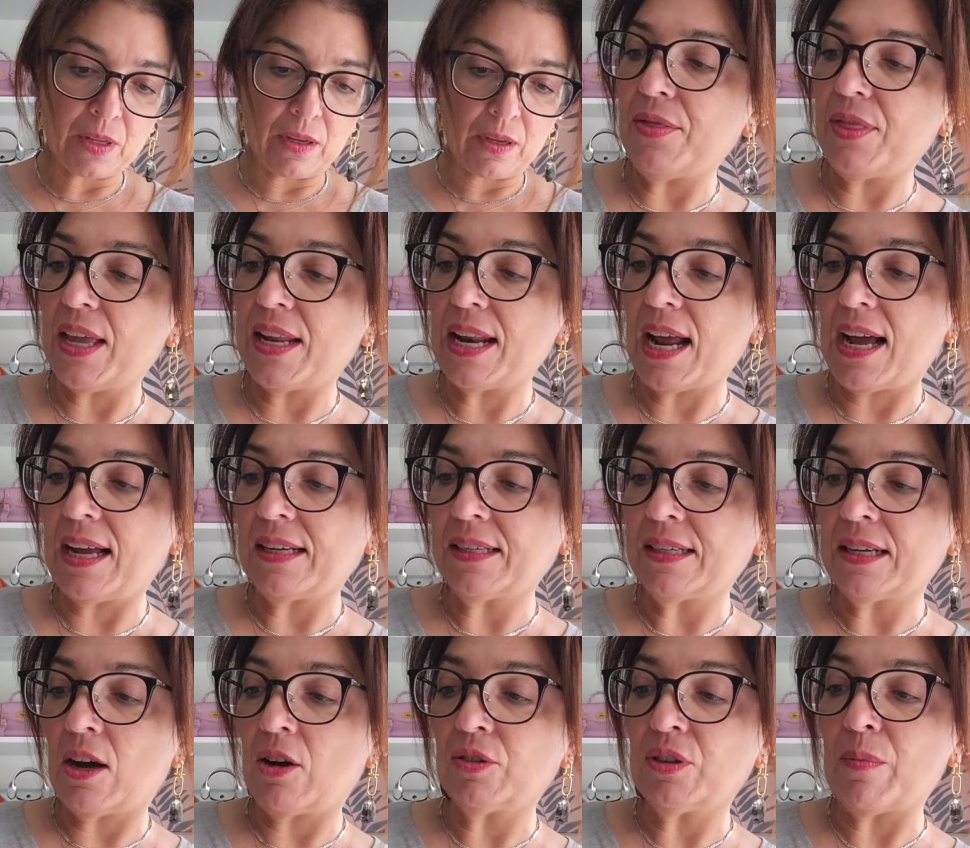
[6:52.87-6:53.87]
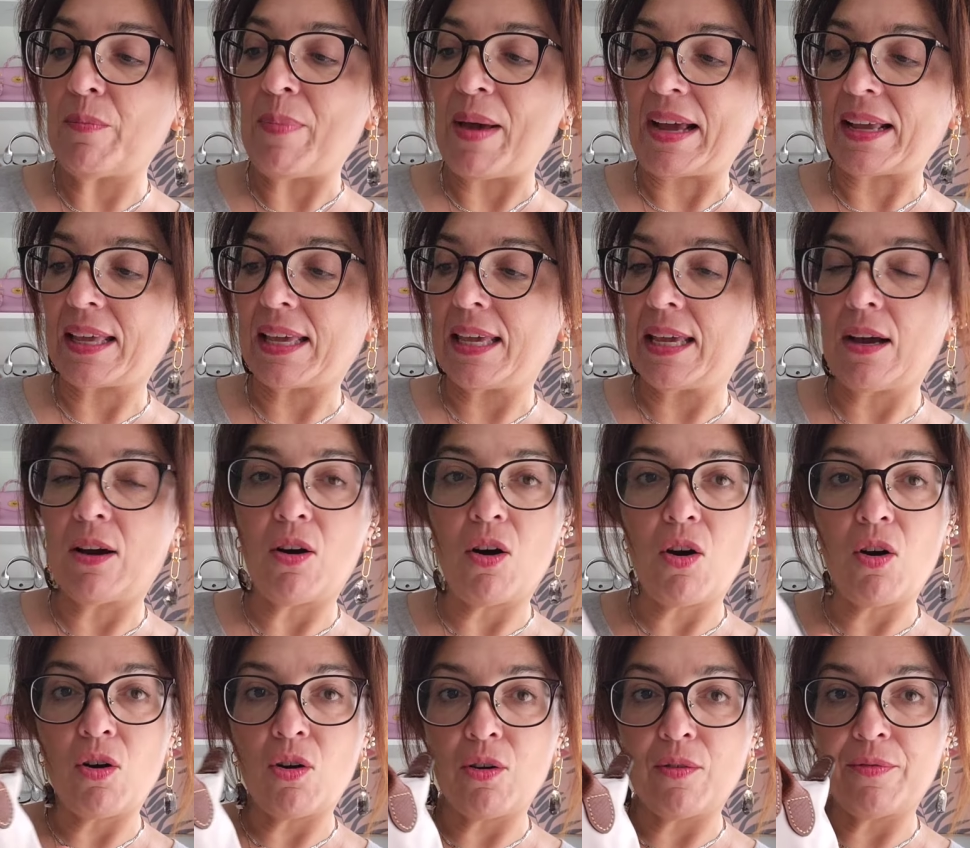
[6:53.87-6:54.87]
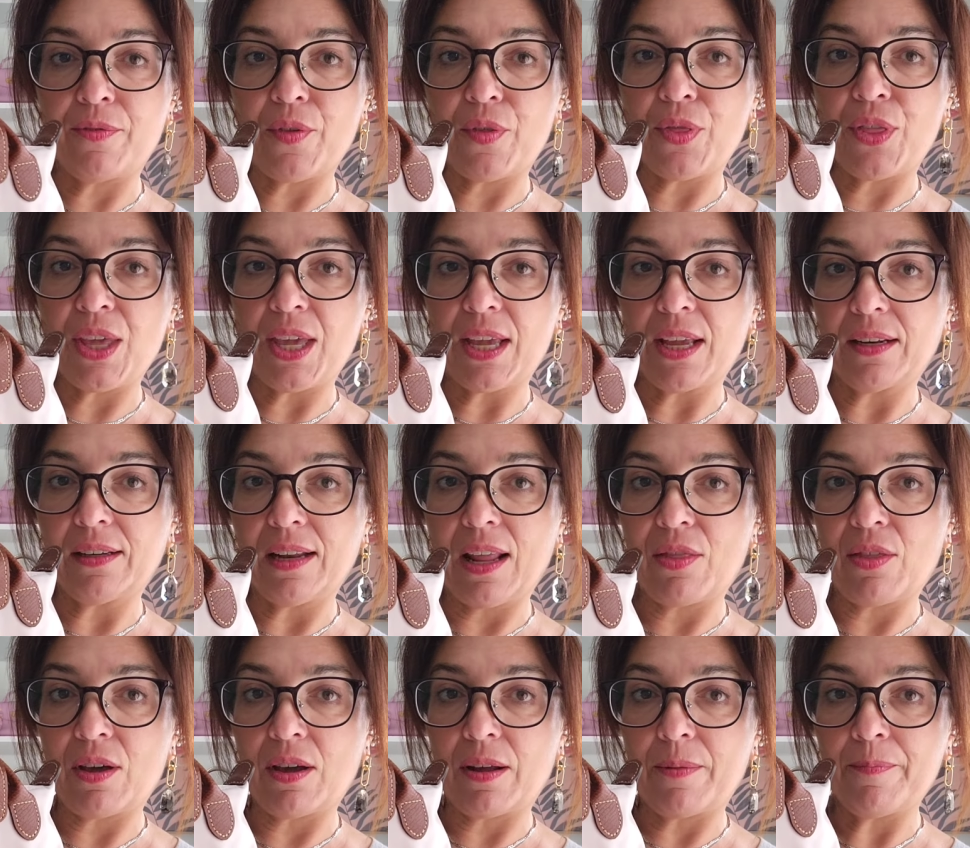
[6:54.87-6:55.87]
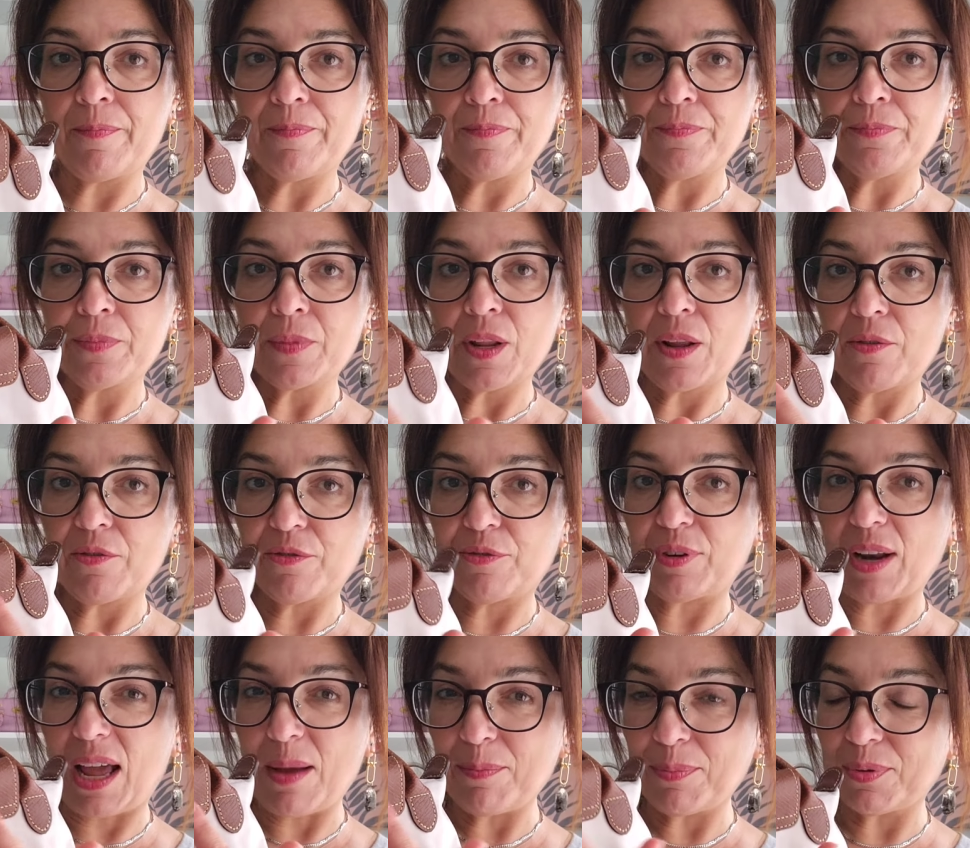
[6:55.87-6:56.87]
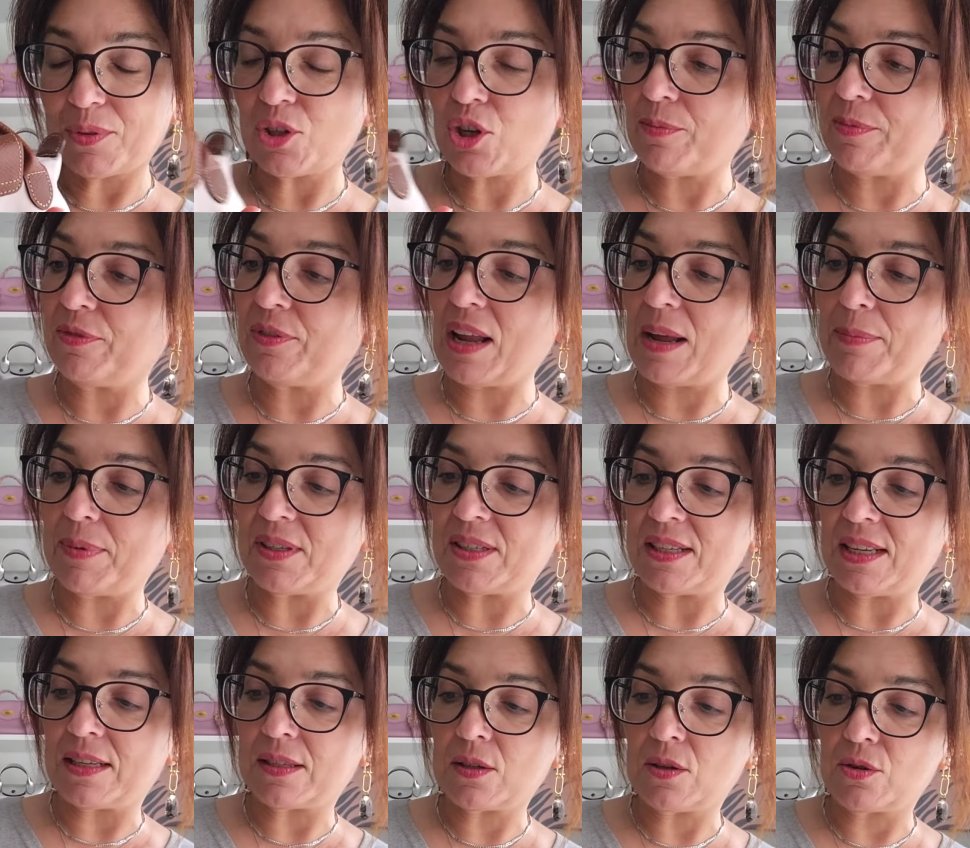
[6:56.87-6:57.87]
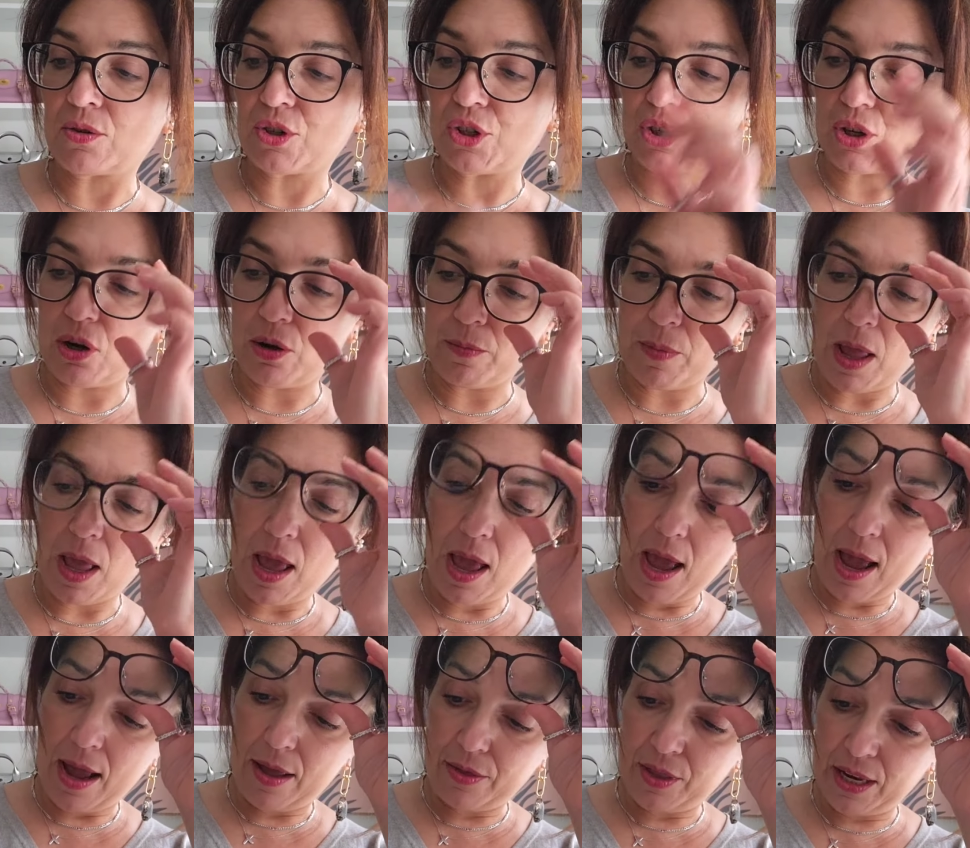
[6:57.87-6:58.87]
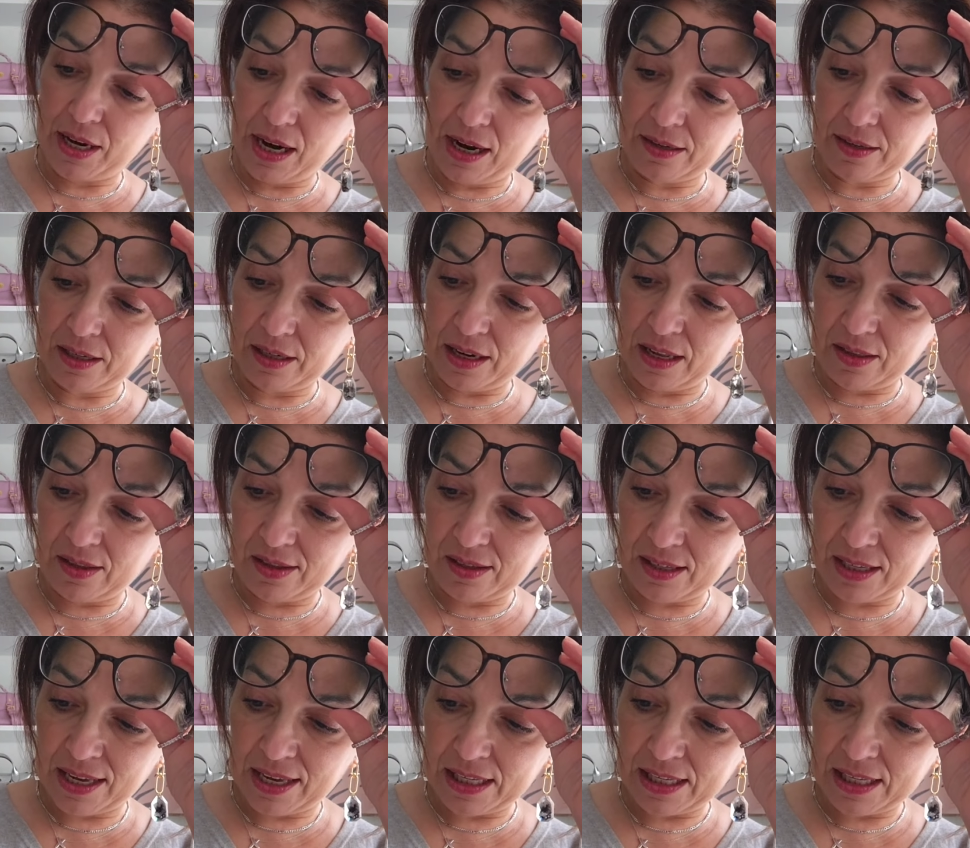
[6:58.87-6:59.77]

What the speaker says: And then on the back here of the leather flap, top flap, it says Longchamp, and then underneath it